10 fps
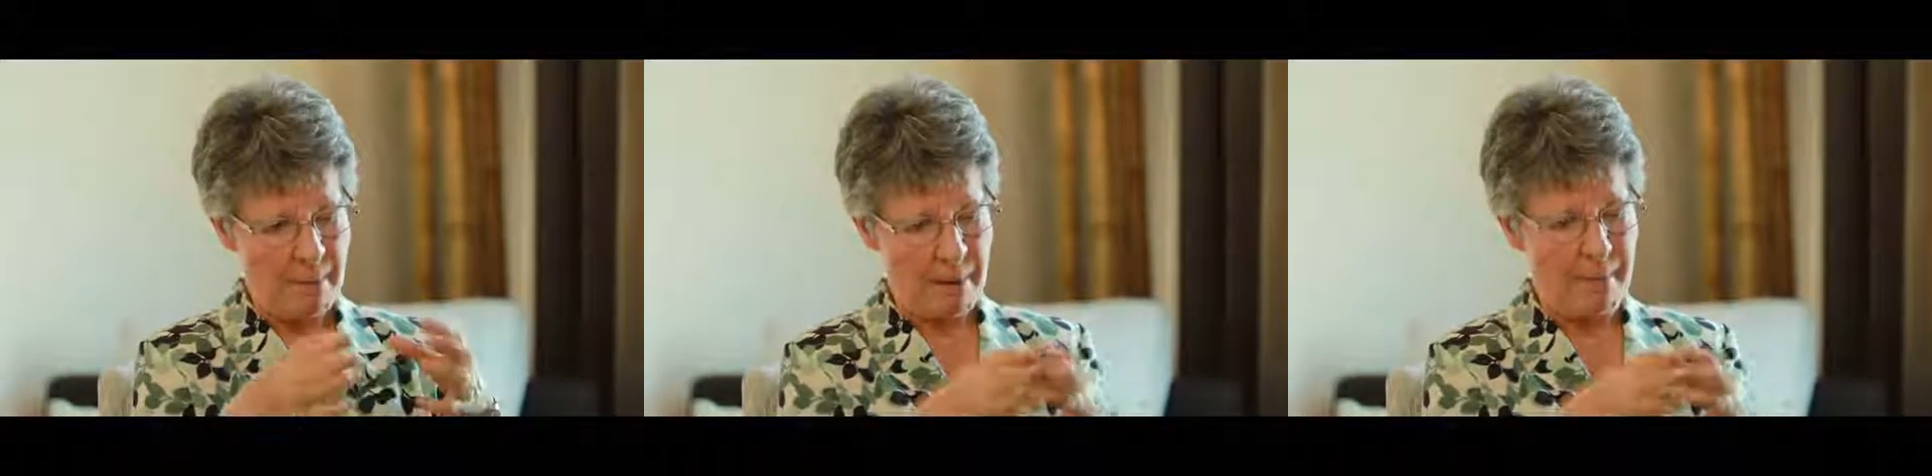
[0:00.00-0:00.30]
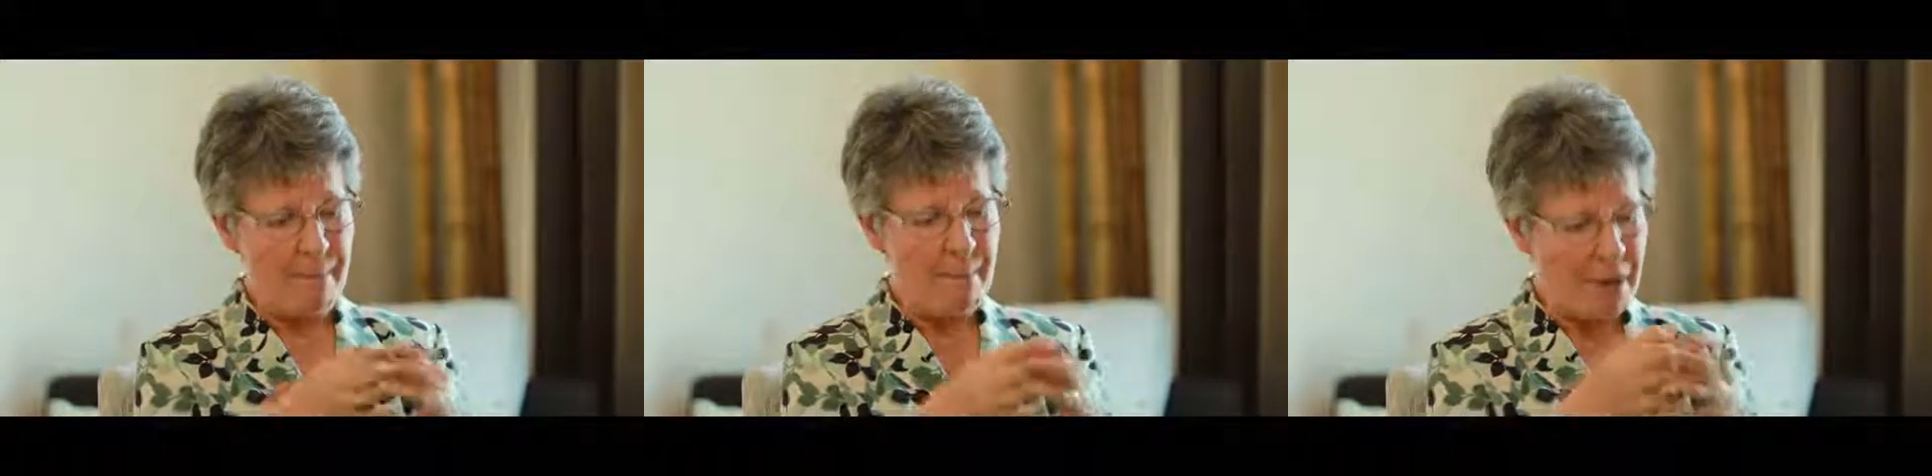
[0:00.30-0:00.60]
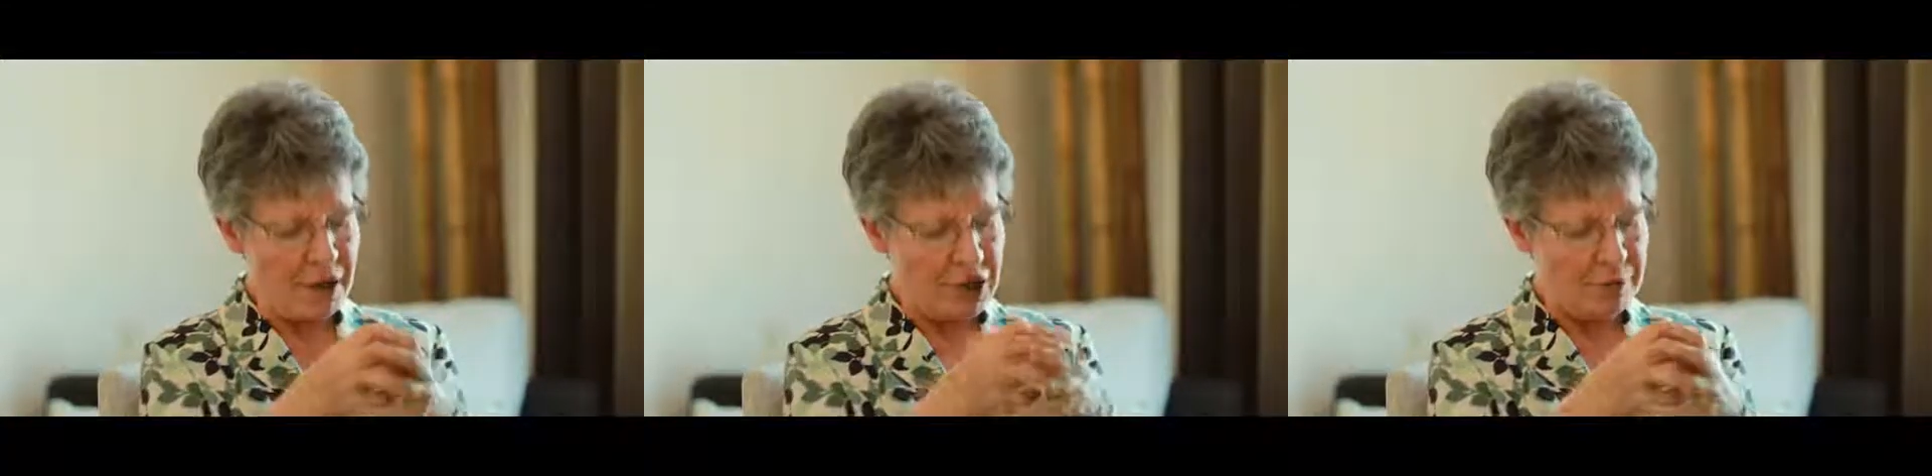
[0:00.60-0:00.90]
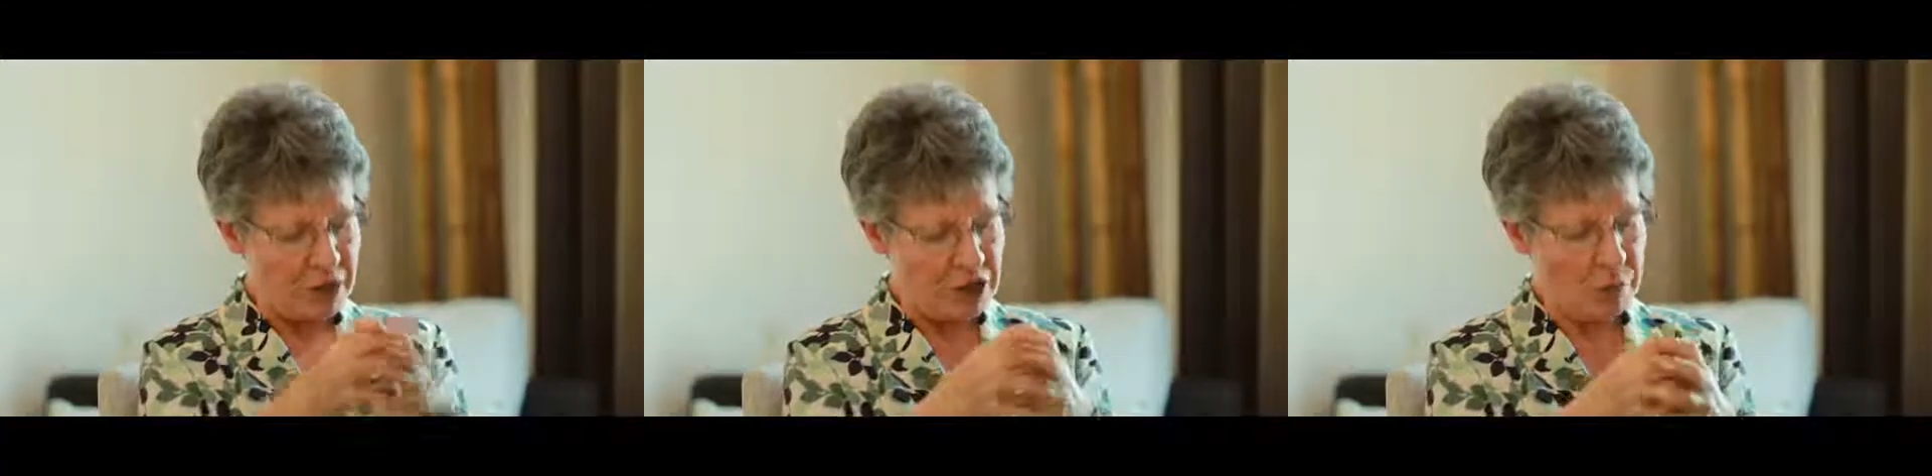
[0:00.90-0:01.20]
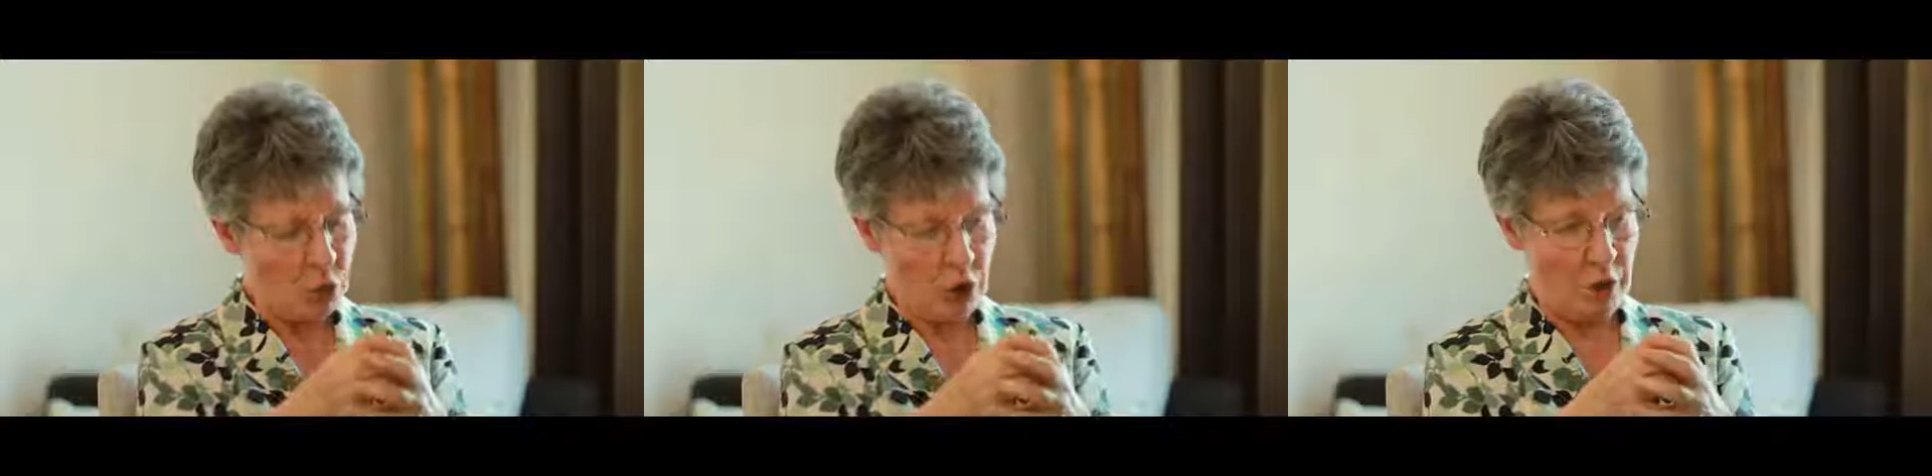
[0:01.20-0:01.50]
but much, much
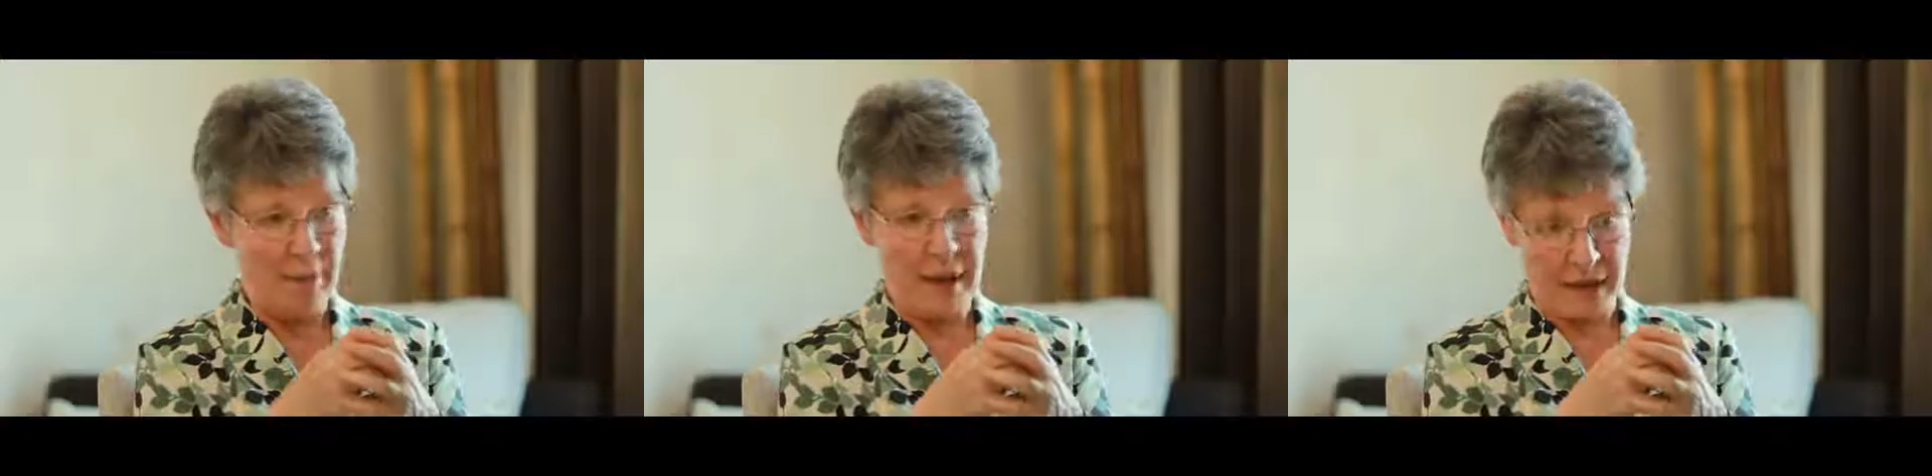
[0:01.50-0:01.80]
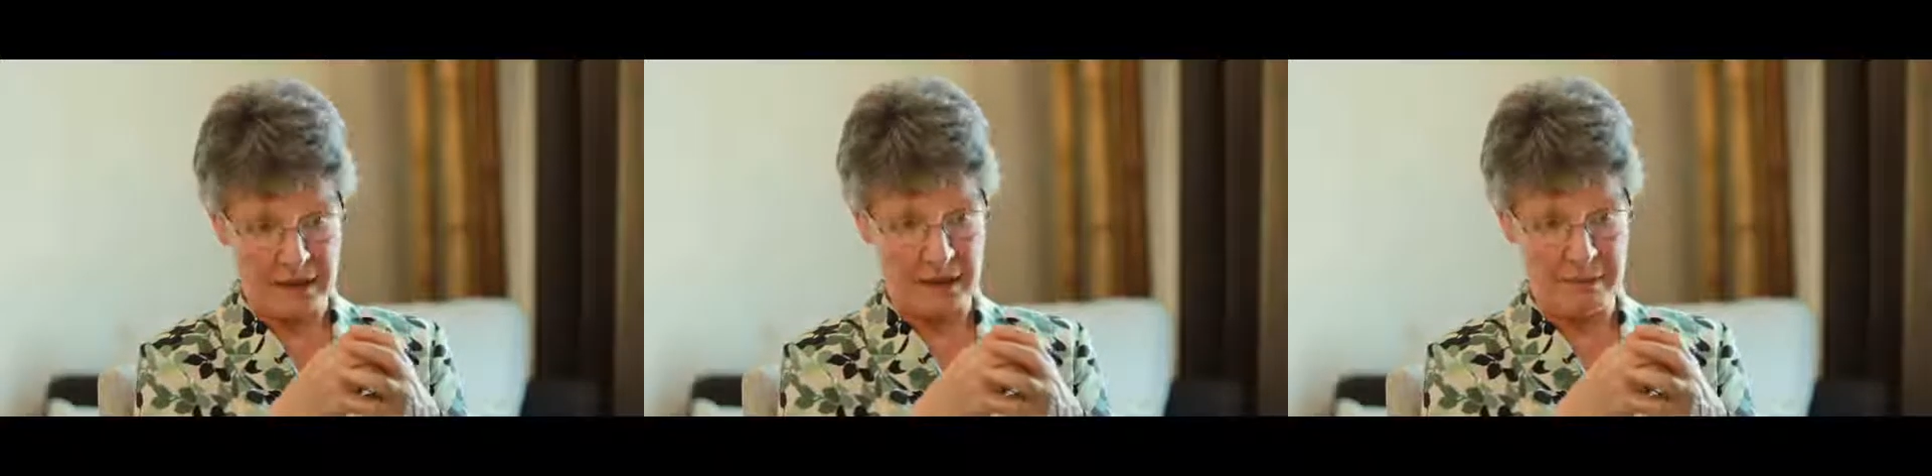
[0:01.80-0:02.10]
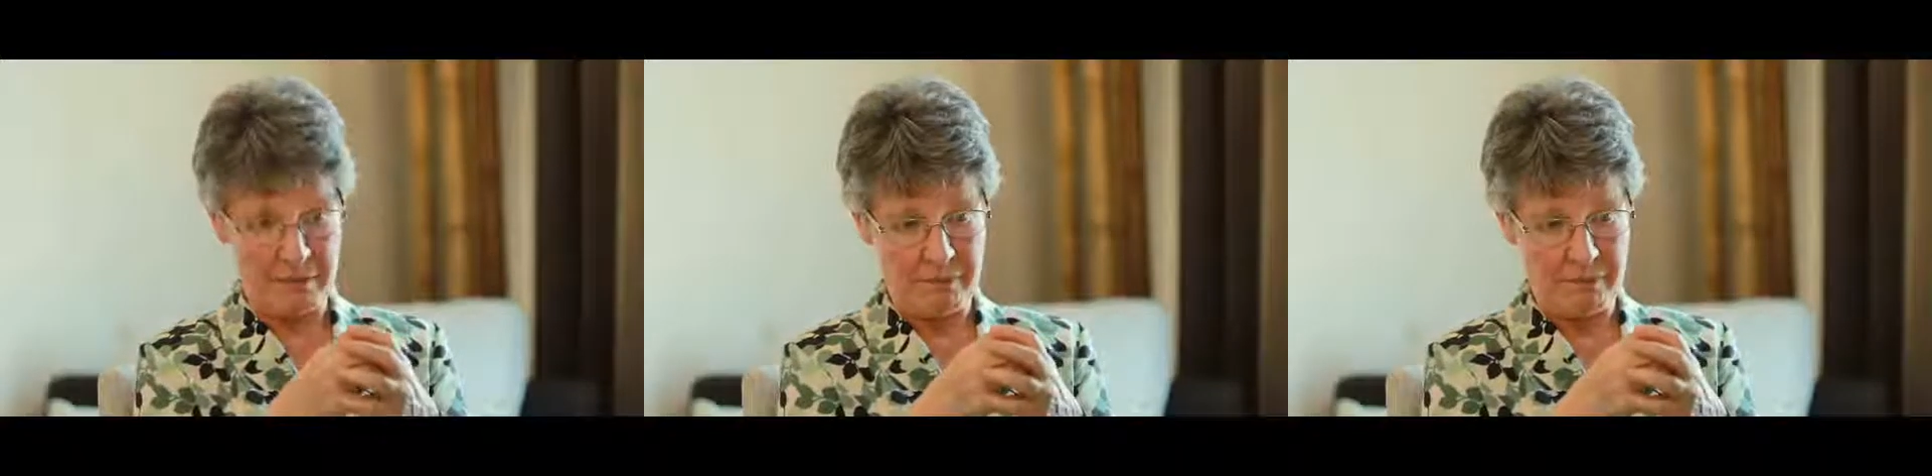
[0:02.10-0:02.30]
more compact.